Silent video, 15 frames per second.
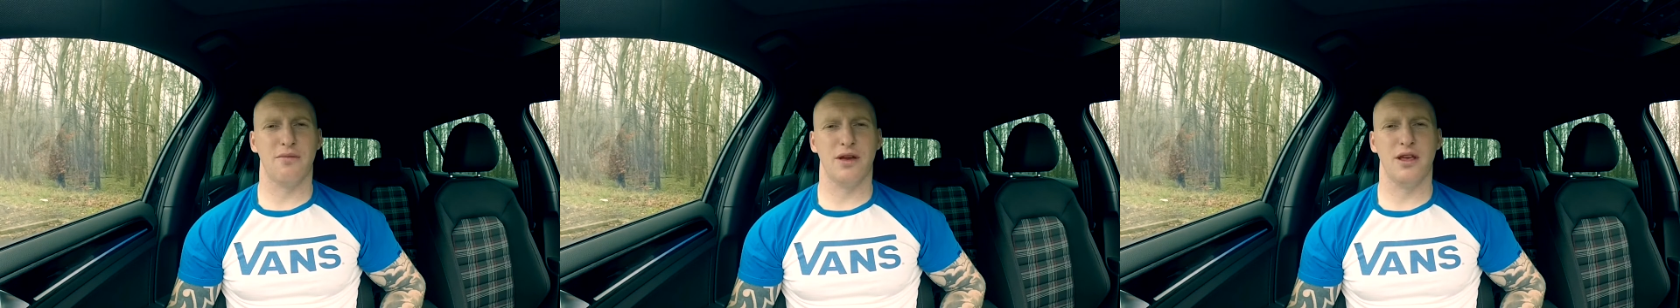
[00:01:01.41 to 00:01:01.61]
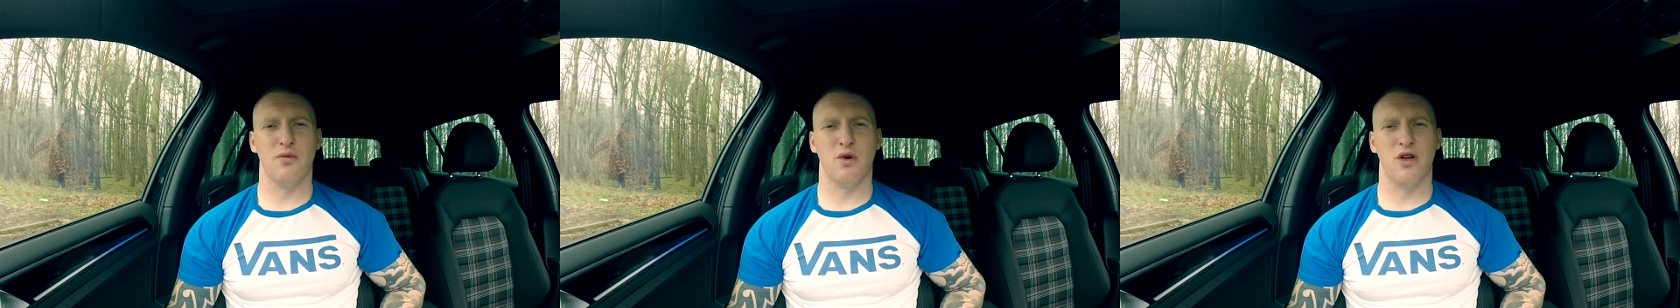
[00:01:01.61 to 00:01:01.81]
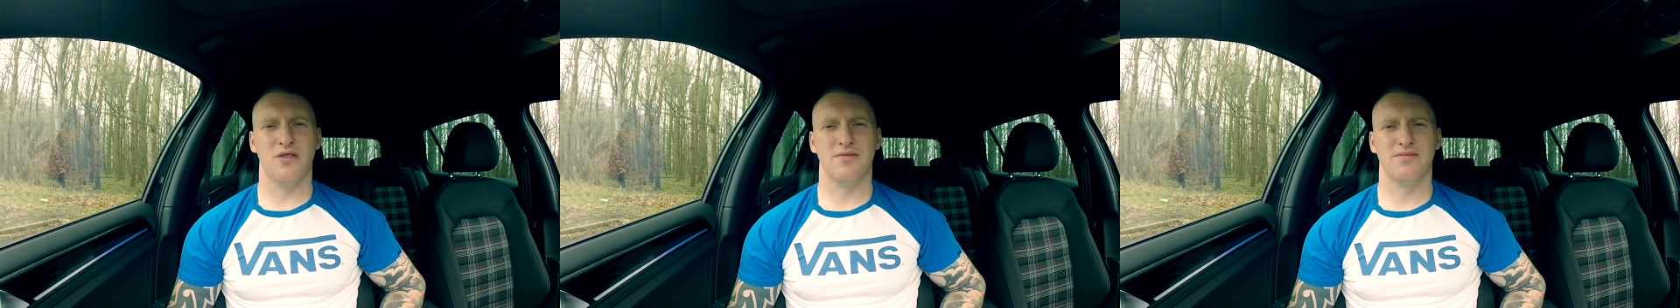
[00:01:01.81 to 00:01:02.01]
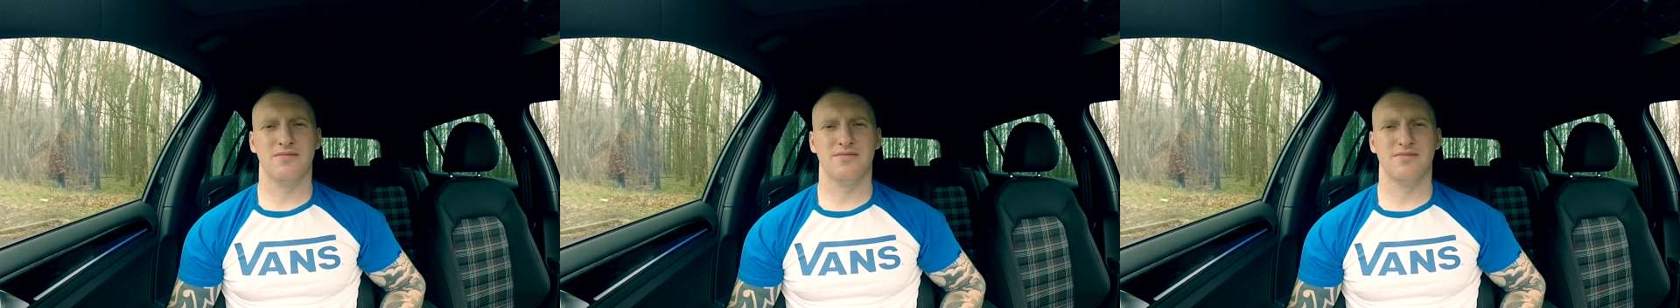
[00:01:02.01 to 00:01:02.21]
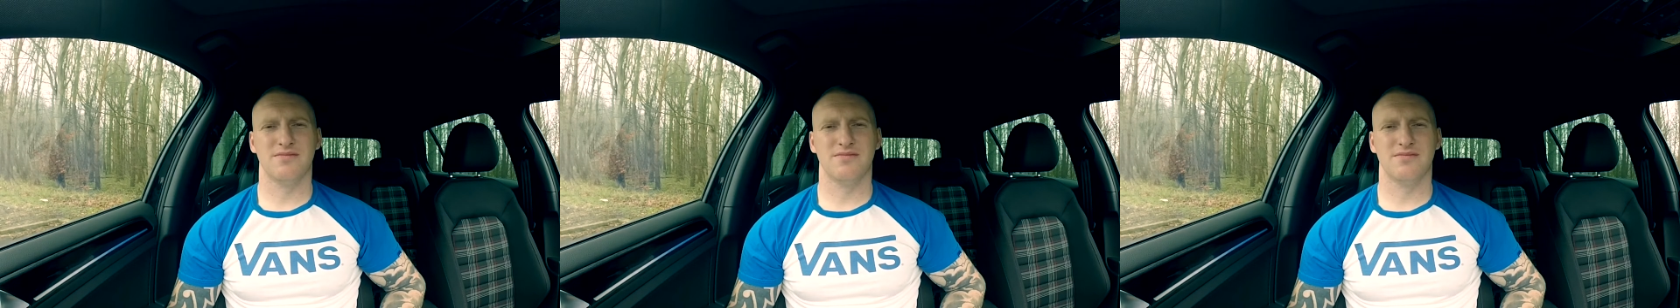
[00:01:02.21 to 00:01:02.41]
P1.
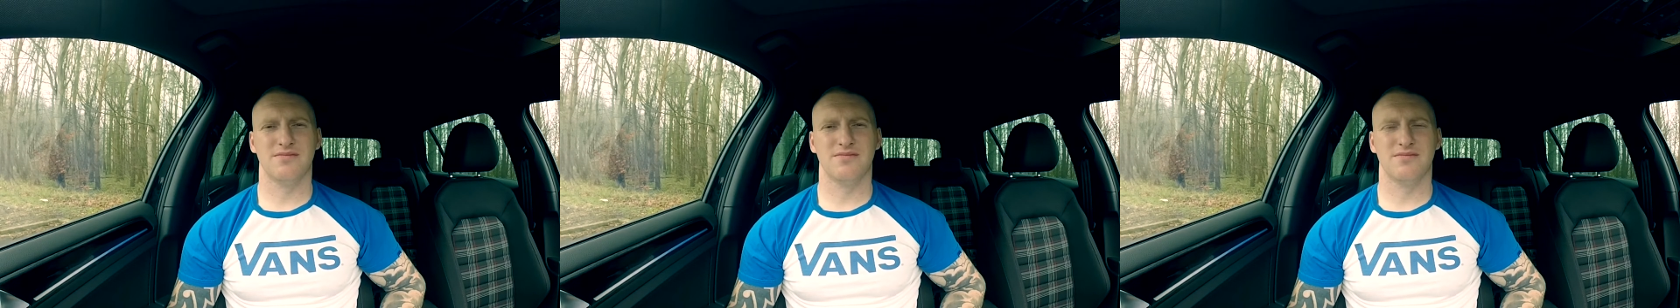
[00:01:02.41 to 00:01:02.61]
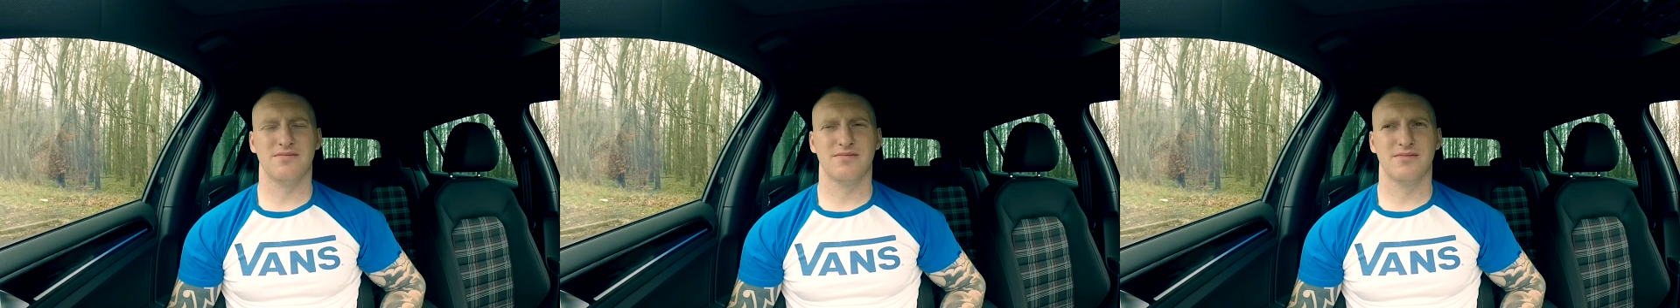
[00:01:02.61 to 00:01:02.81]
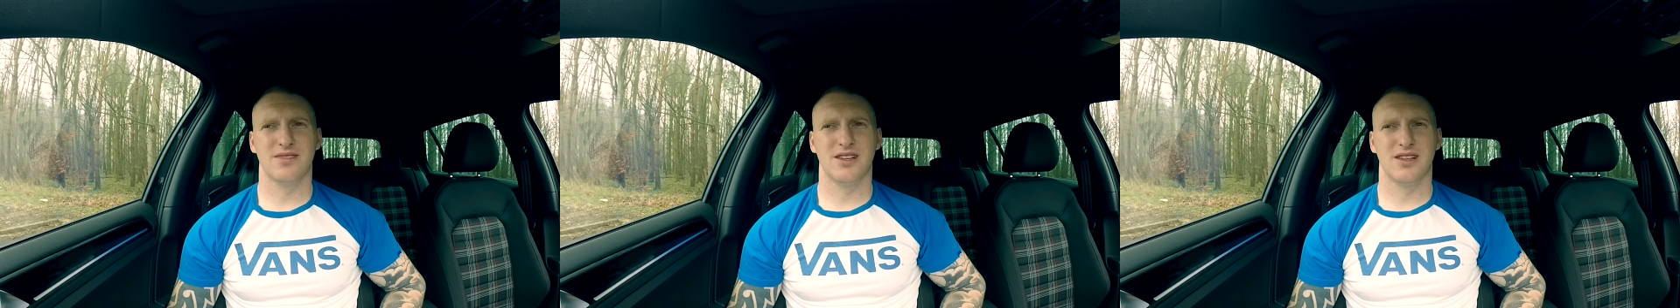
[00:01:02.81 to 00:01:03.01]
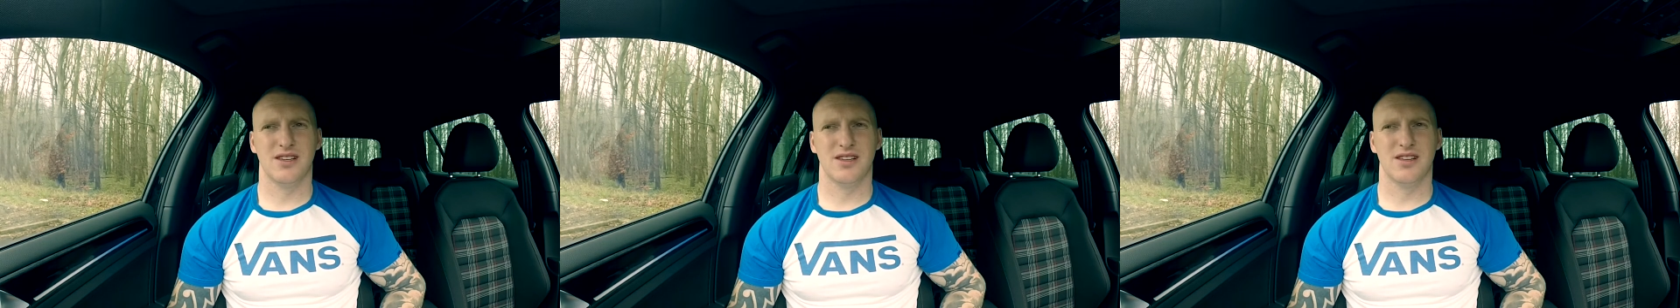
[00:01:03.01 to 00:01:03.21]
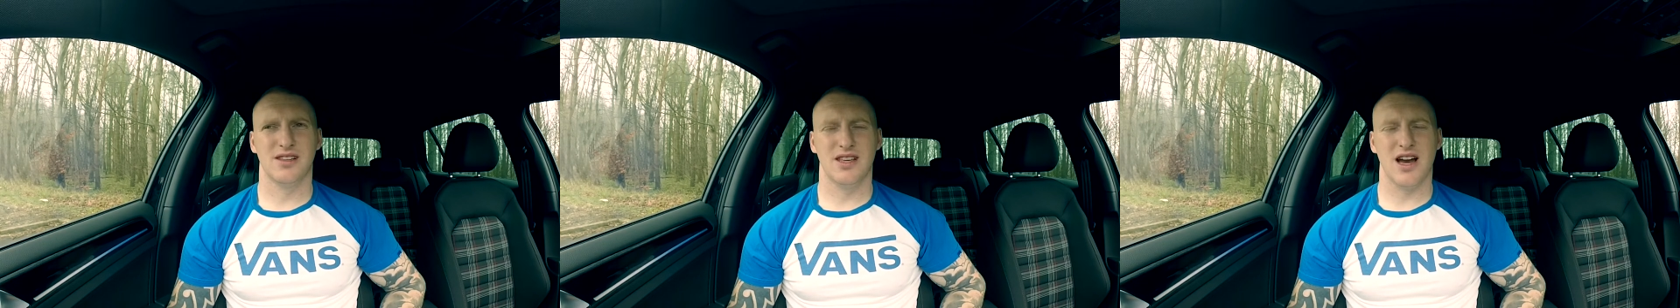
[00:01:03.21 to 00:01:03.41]

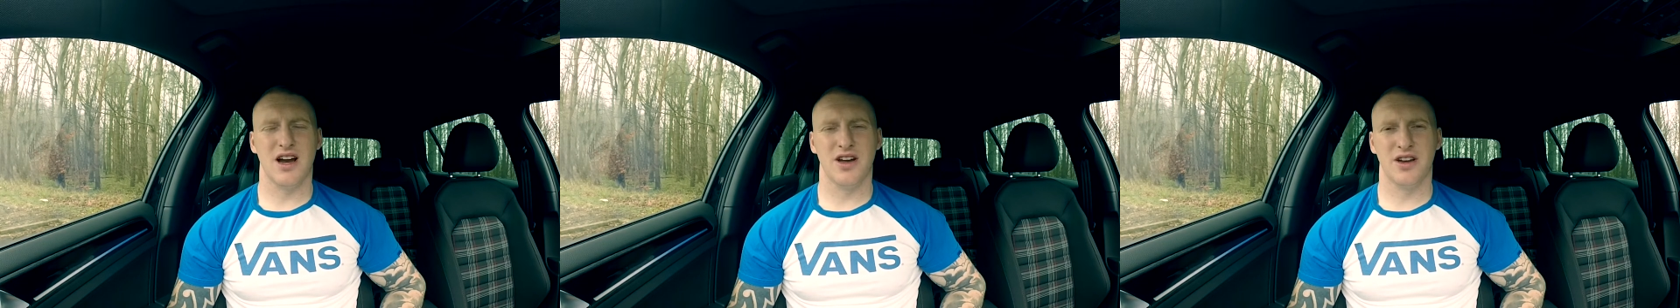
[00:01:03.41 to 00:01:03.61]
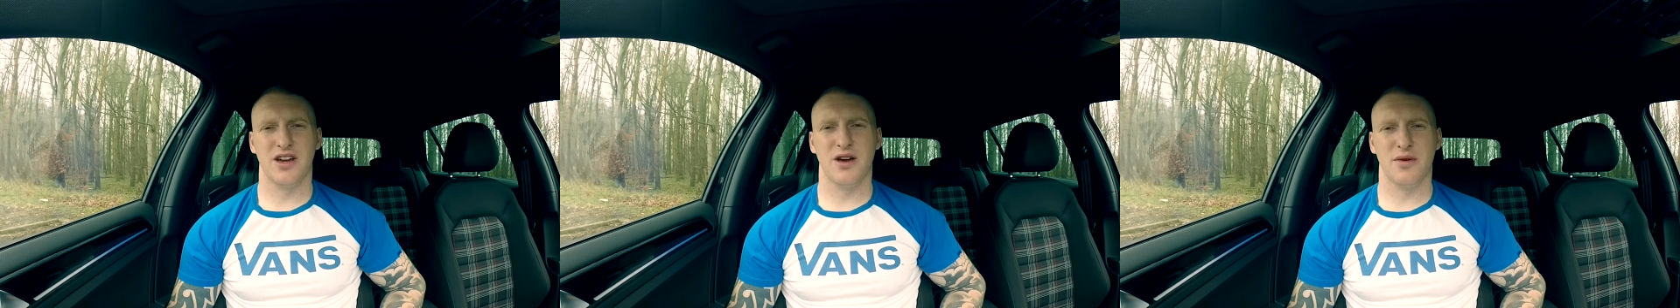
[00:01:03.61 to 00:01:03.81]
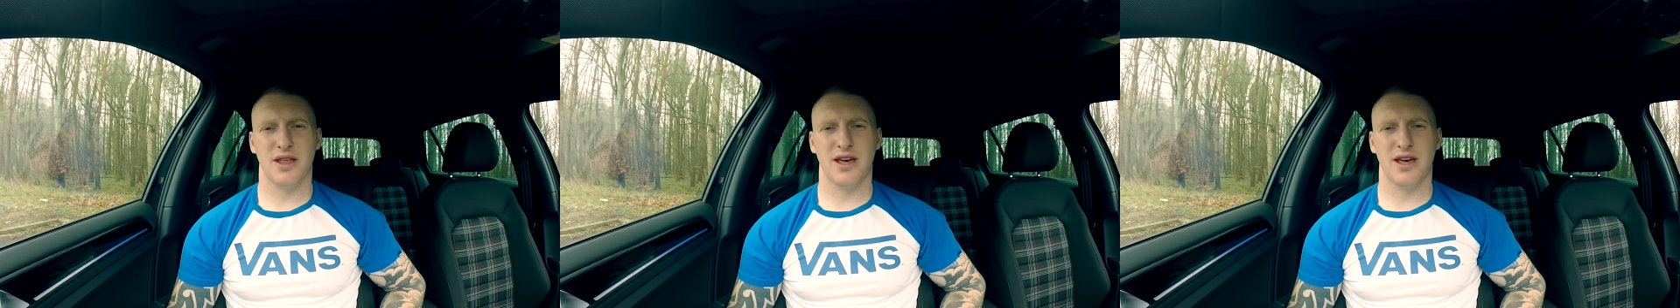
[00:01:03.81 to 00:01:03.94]
Yeah, I'm gonna go with